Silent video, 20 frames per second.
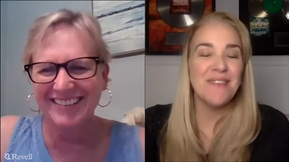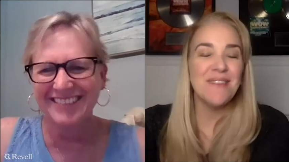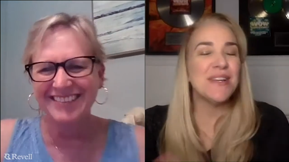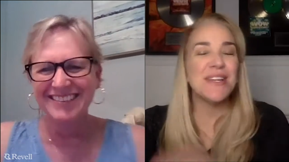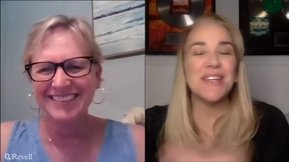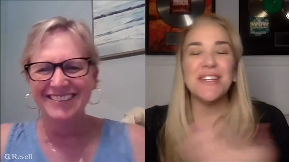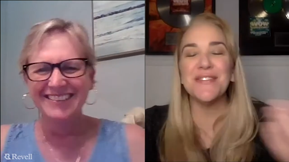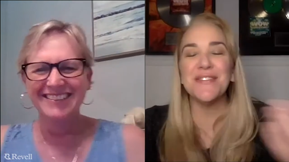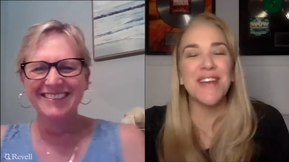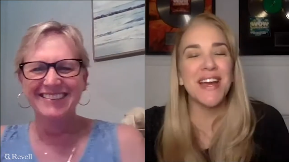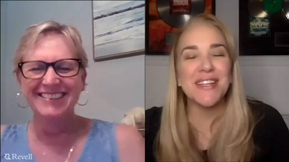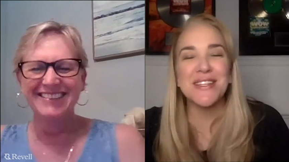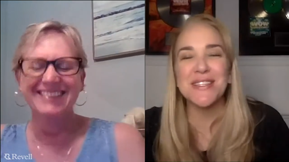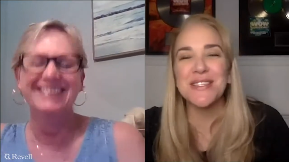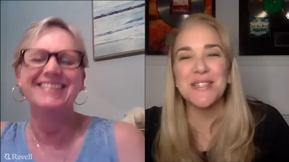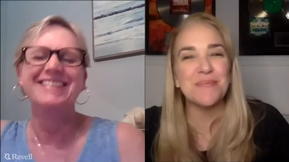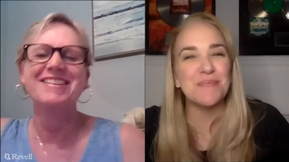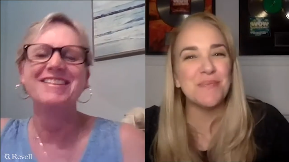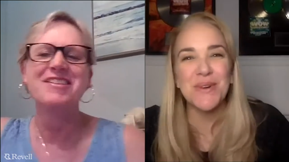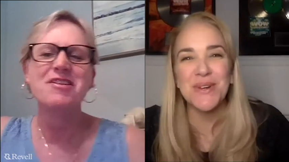Speaker 1: We could have had a
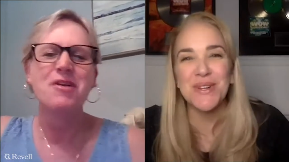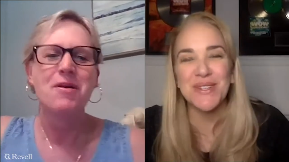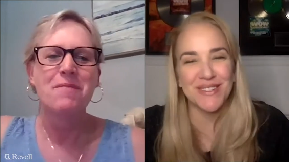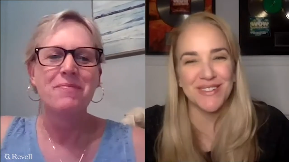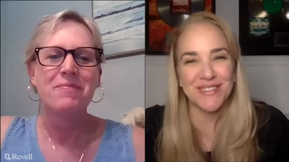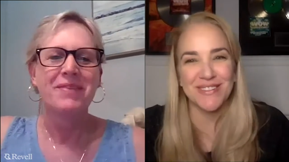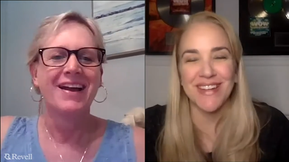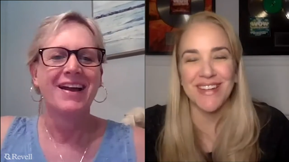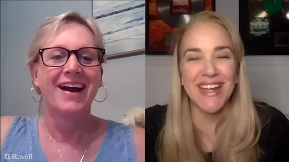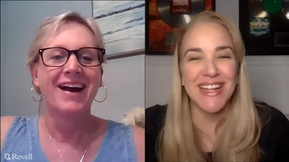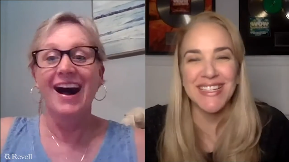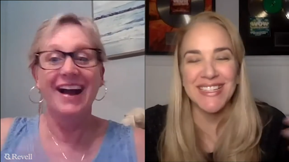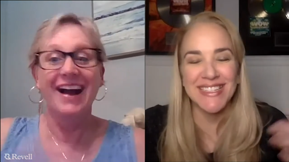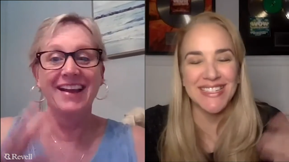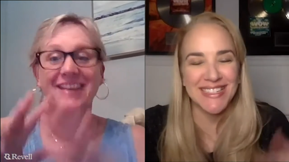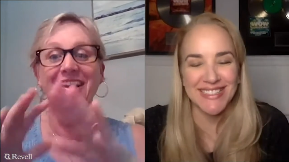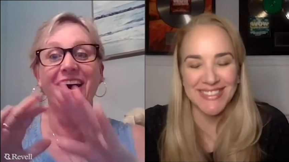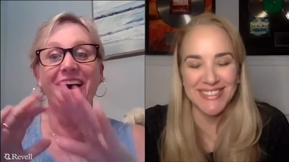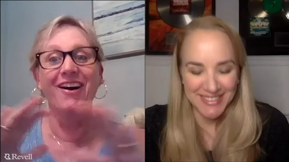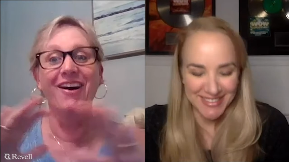spoiler,
Speaker 2: right? I
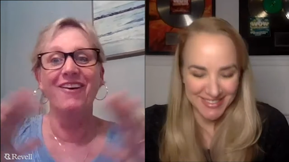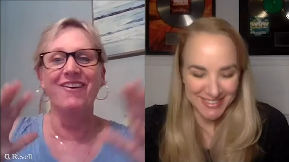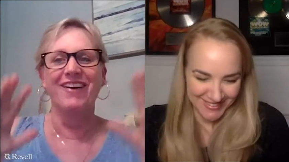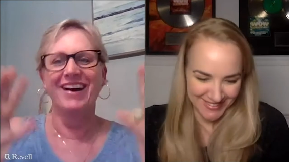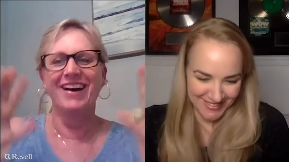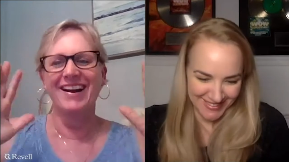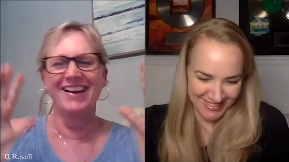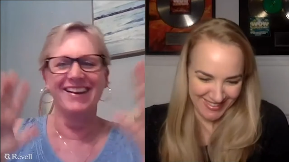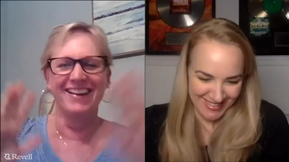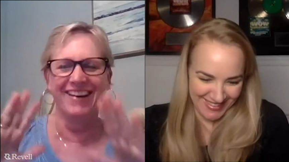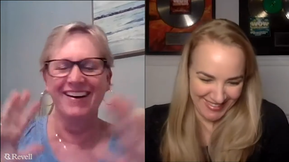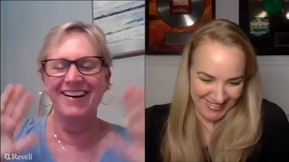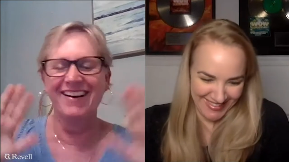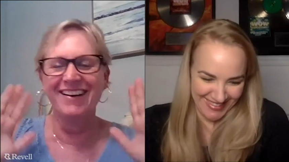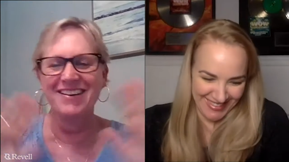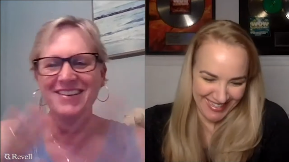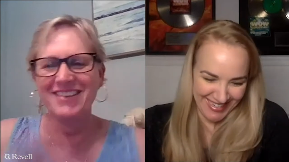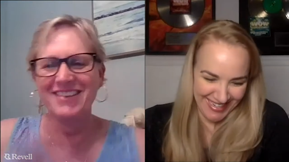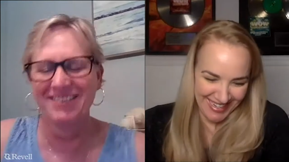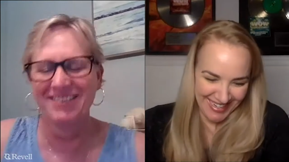know. I know.
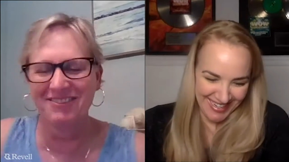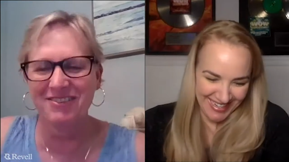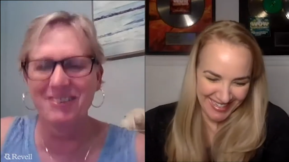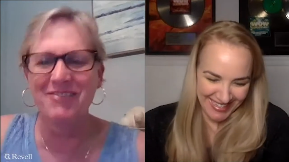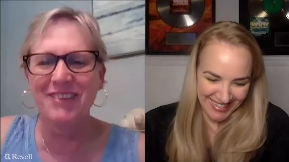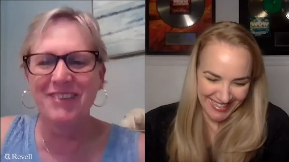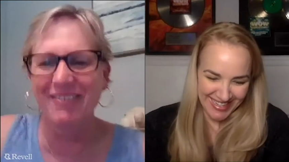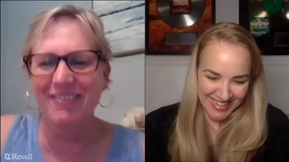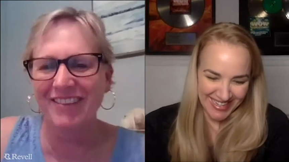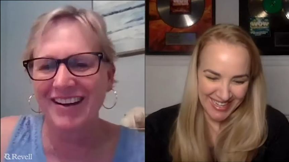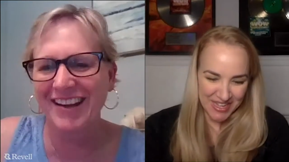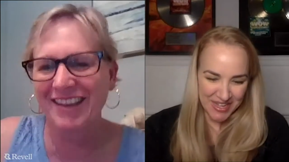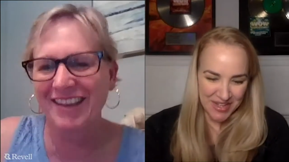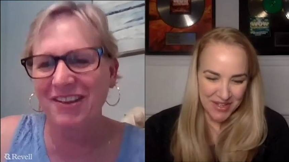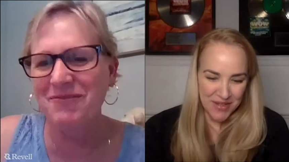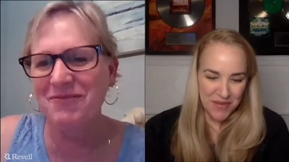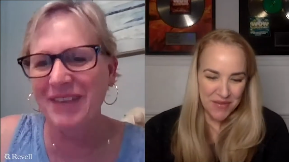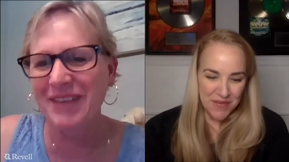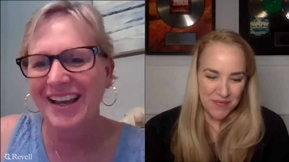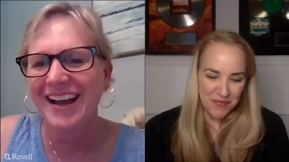That would have killed
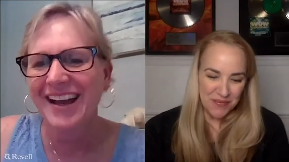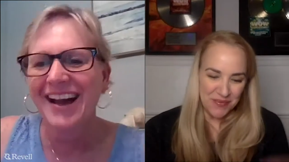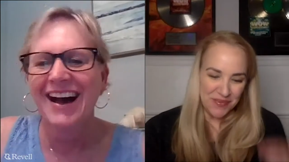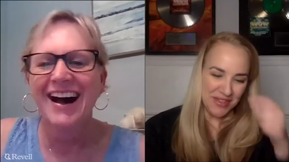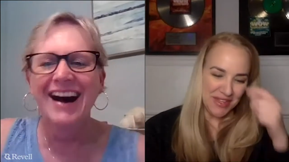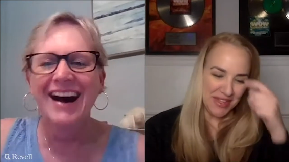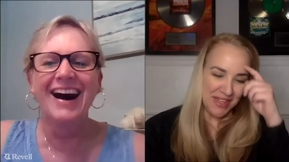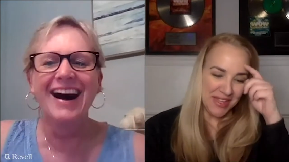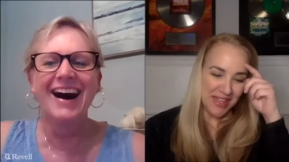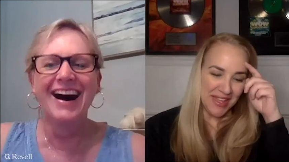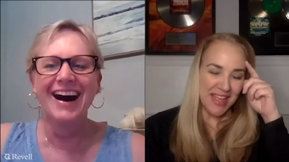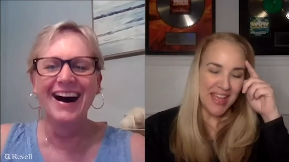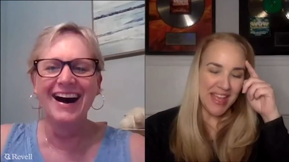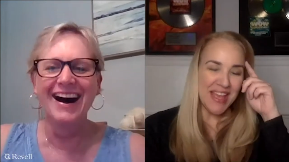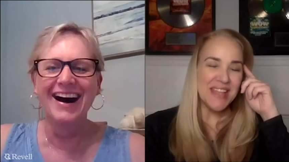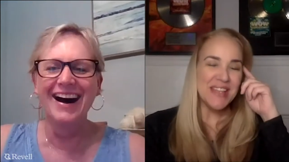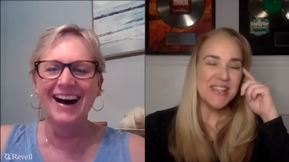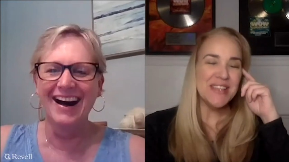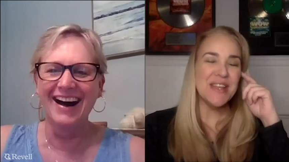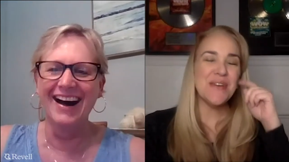me.
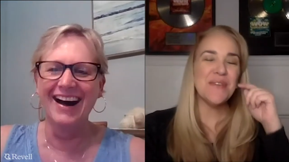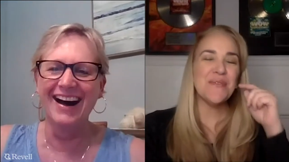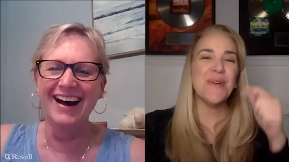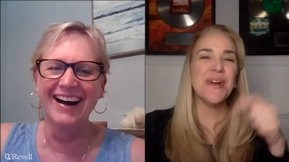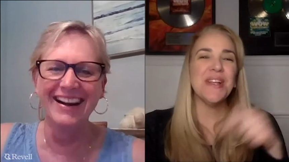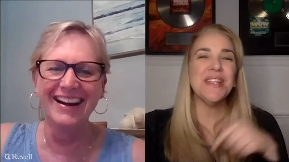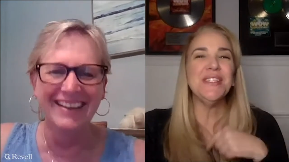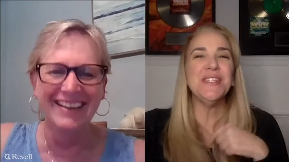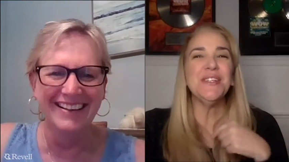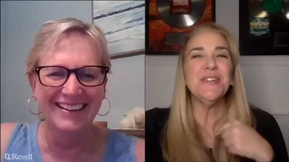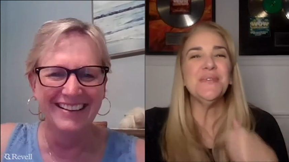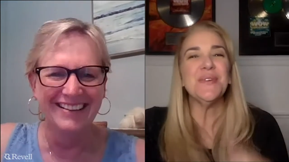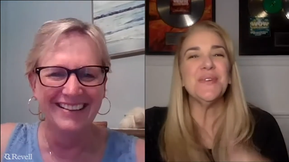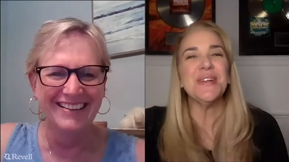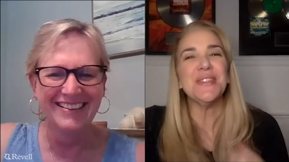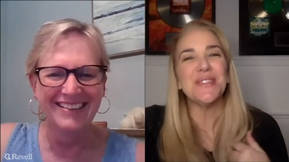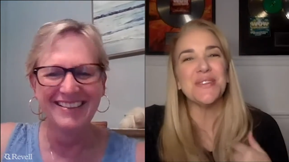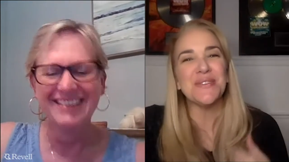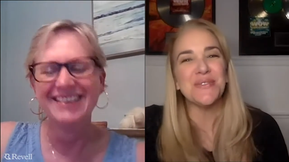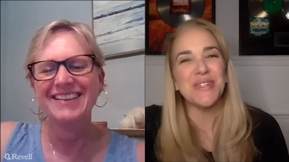
Speaker 1: What do you
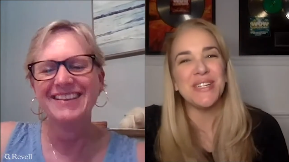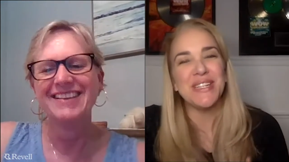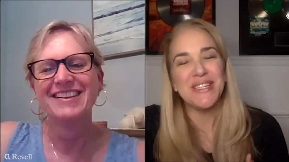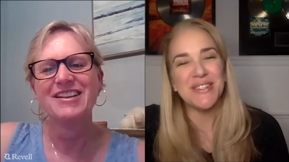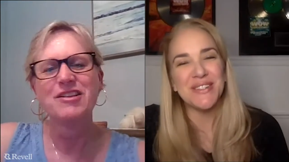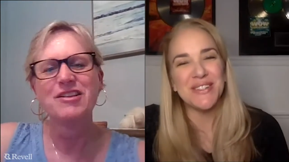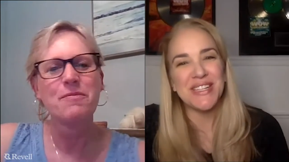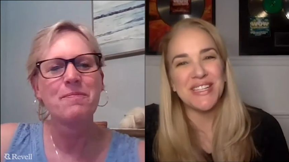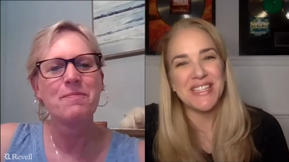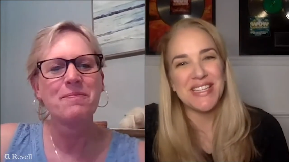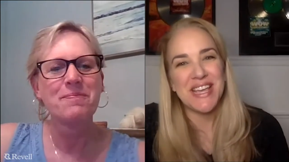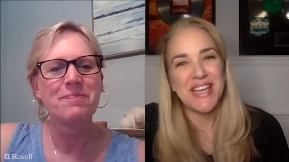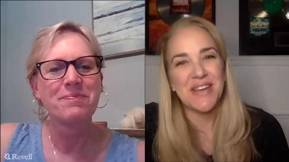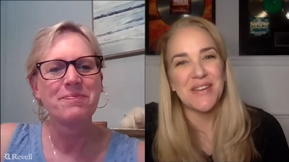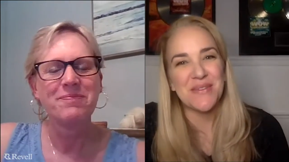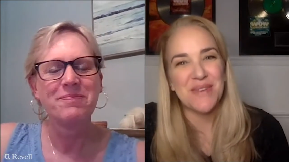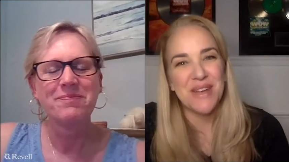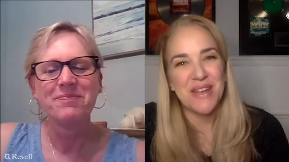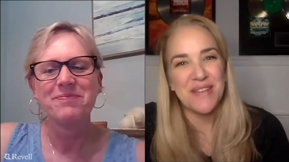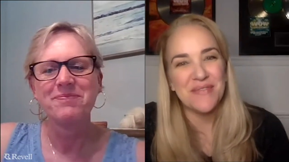want the reader to take
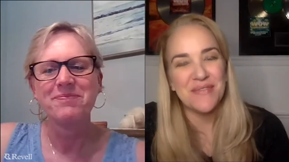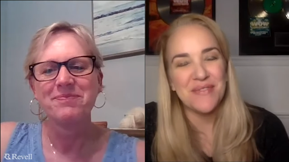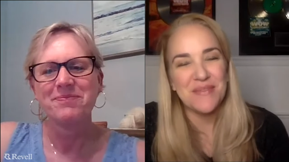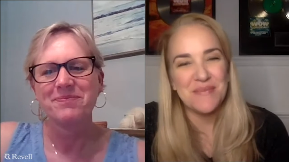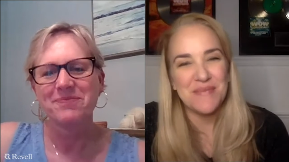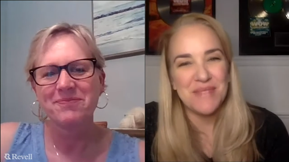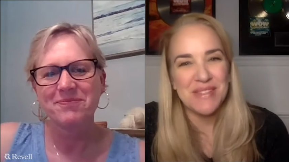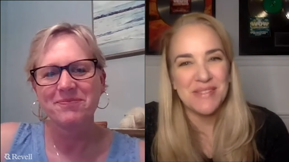away from